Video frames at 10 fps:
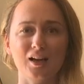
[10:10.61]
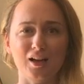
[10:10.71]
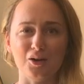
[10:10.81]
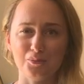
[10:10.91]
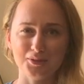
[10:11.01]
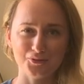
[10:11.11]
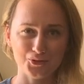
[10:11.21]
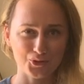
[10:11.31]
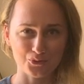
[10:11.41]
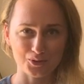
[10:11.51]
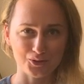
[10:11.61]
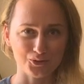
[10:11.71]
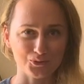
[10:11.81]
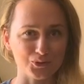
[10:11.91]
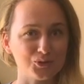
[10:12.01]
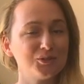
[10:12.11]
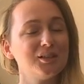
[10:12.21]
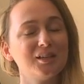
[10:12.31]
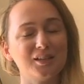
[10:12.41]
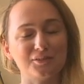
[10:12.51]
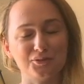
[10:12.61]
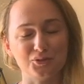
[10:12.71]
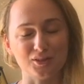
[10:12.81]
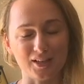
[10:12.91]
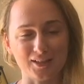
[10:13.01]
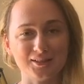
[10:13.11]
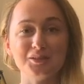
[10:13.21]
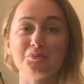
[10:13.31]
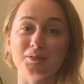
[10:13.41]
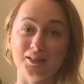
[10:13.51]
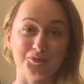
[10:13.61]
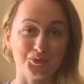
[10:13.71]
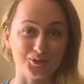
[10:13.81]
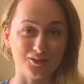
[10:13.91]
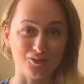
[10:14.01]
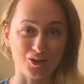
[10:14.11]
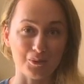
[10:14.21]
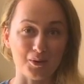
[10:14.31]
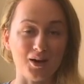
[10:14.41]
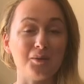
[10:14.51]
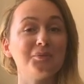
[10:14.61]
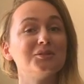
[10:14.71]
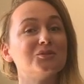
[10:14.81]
I hope this video was useful. If you liked it, please put the thumb up.